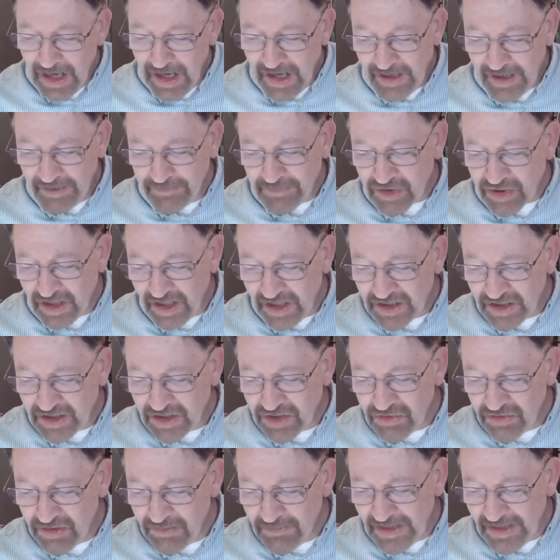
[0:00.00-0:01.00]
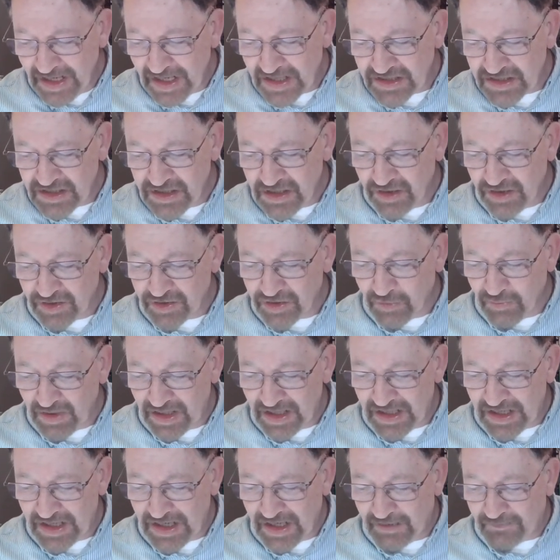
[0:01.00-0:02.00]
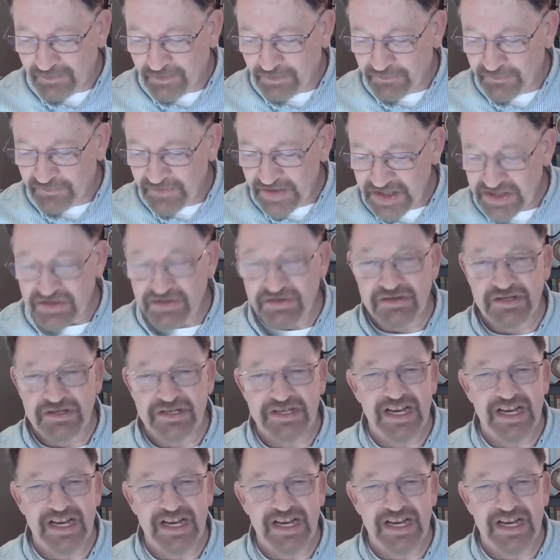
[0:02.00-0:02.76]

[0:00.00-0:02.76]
I'm trying to imagine under what novel features